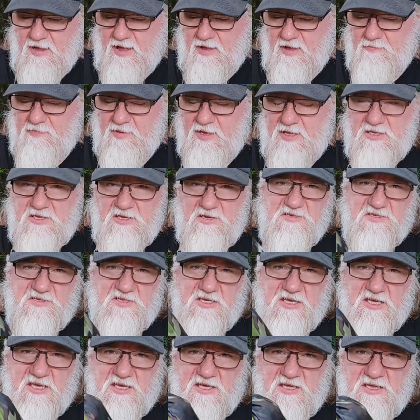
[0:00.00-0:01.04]
I've been
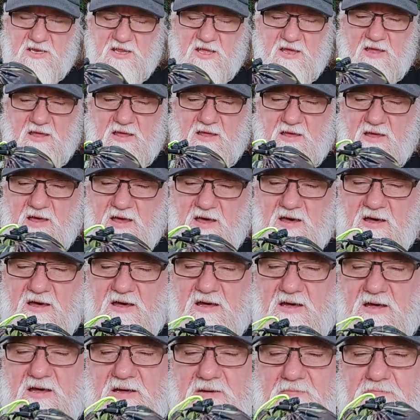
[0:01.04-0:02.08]
using it.
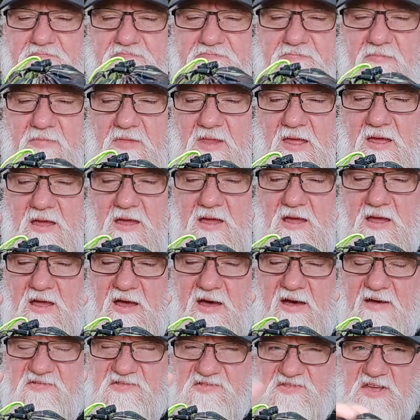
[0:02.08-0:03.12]
I've
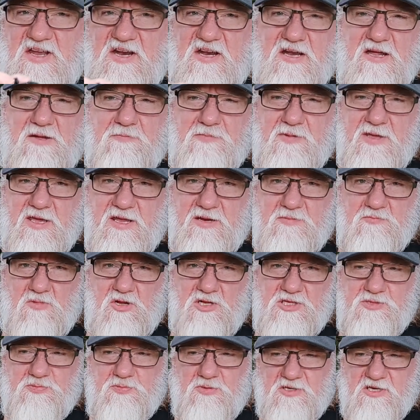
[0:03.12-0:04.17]
set it up in
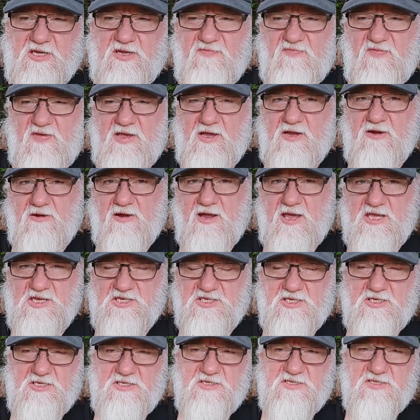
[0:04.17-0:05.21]
multiple
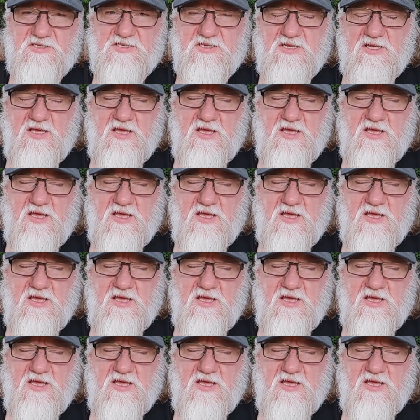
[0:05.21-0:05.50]
configurations.